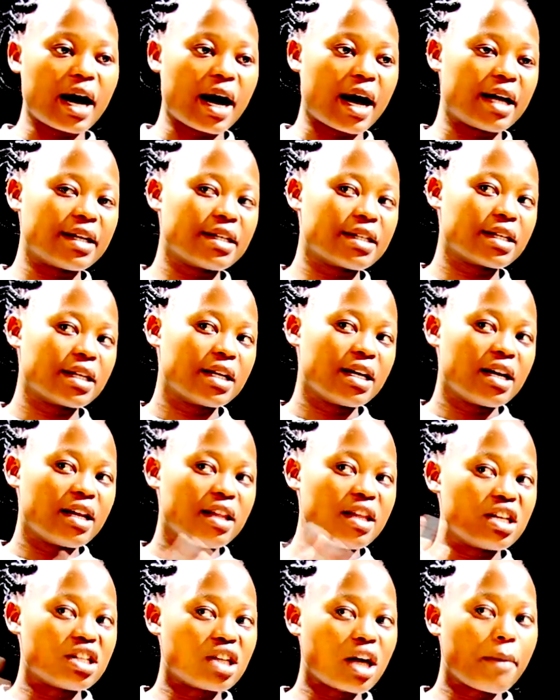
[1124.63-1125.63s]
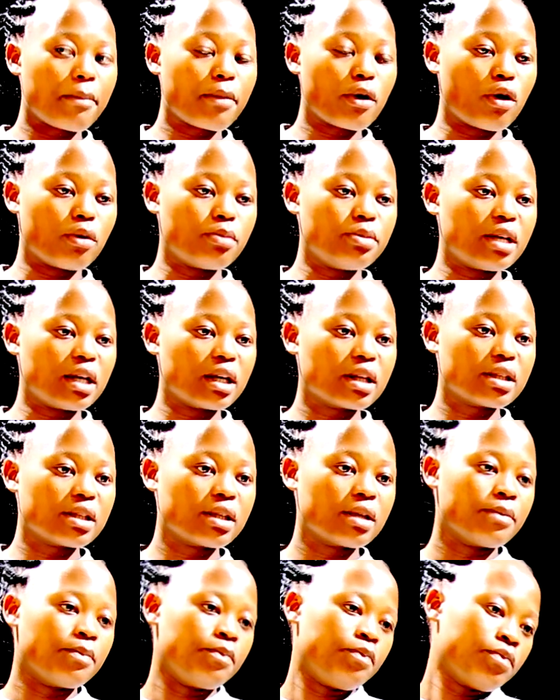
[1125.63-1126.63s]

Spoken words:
cut? The sharp objects.